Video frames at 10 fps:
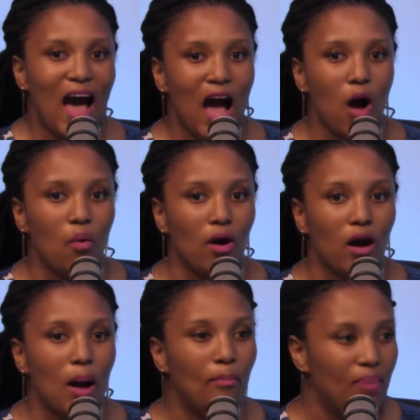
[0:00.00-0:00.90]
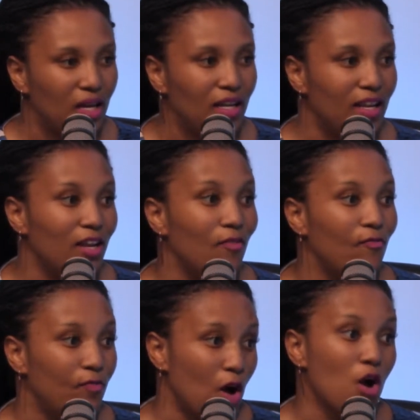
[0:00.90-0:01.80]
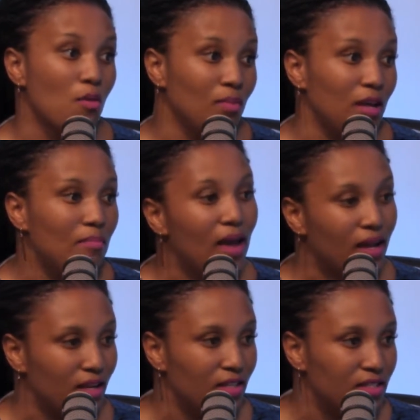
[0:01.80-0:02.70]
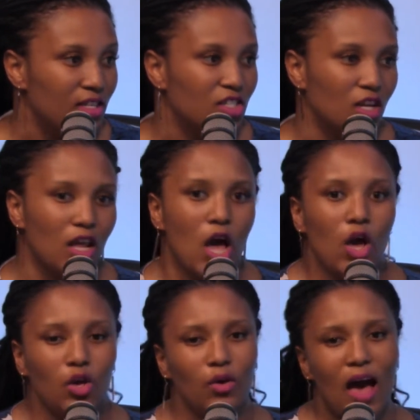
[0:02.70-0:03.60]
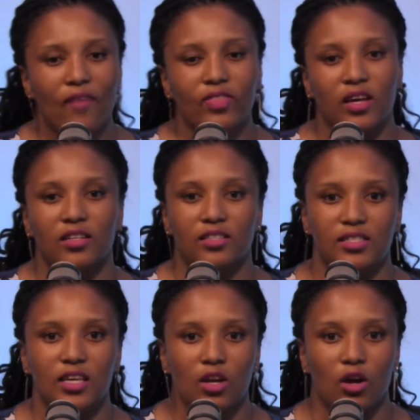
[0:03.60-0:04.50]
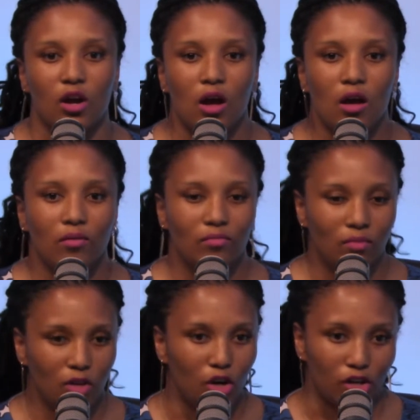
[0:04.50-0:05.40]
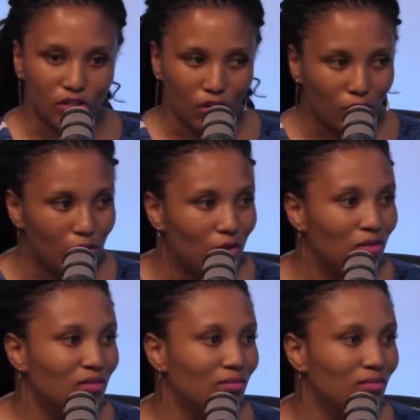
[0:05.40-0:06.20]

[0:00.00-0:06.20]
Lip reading: our ability to firmly make a decision. You have to consider your circle.